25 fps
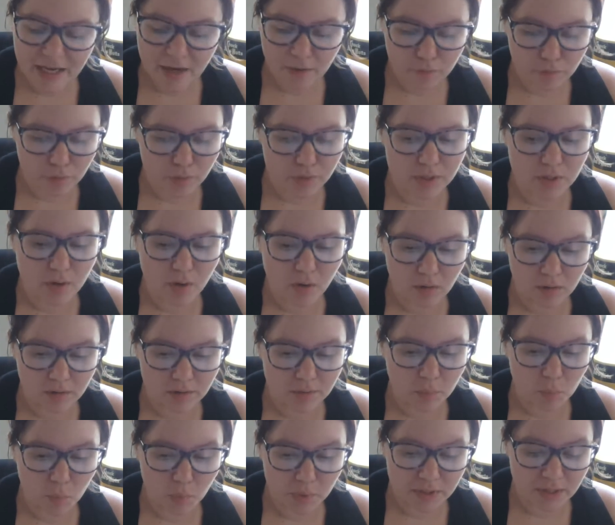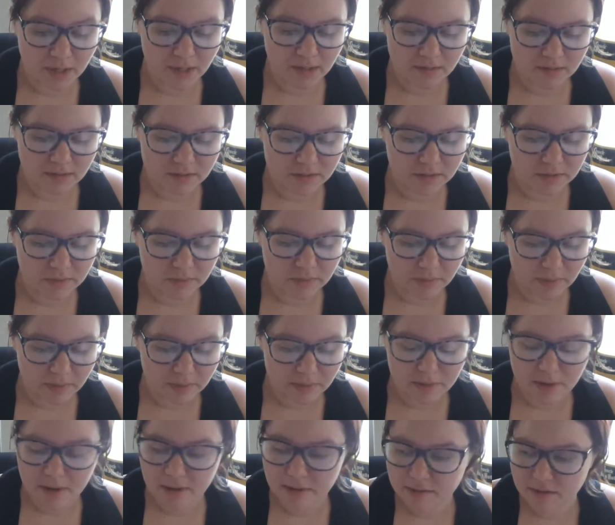I wrote it all in one night too.
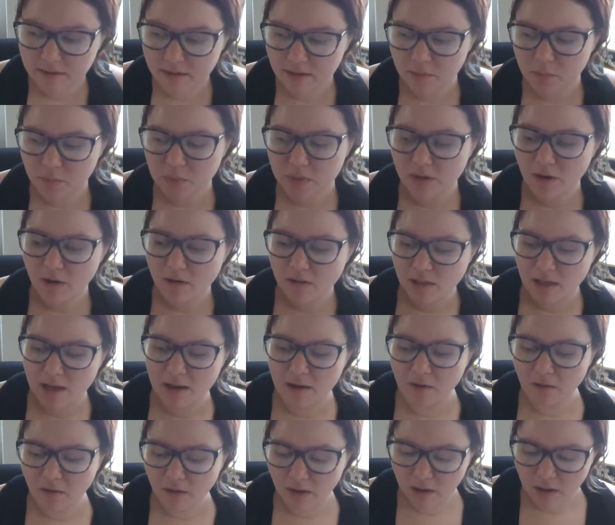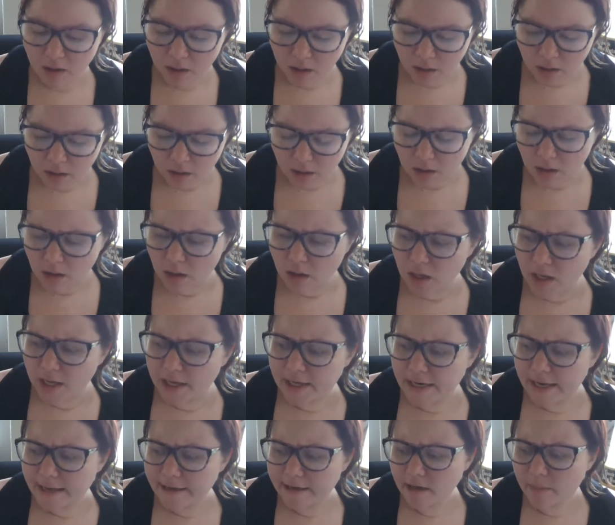I think I went all out.
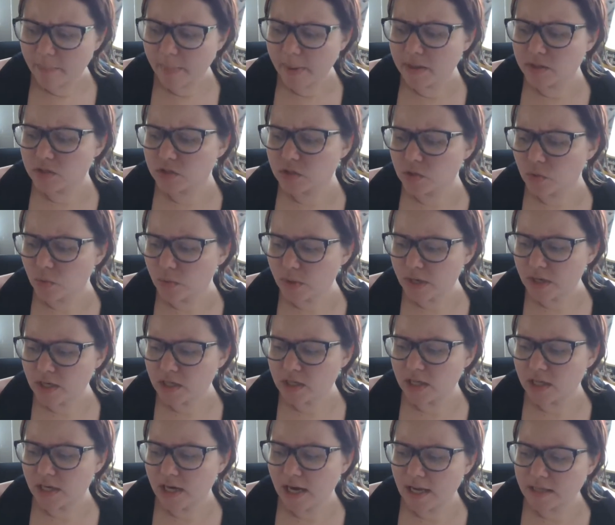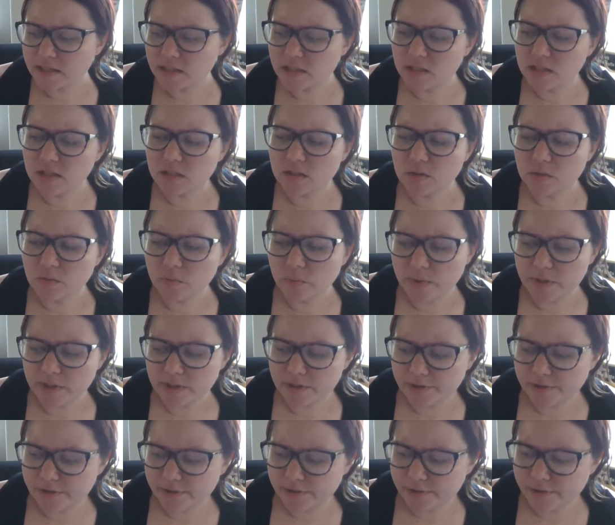An 80-page story that had to do
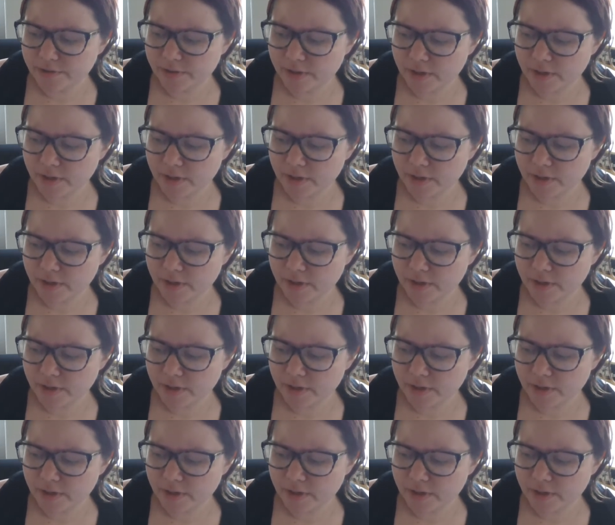with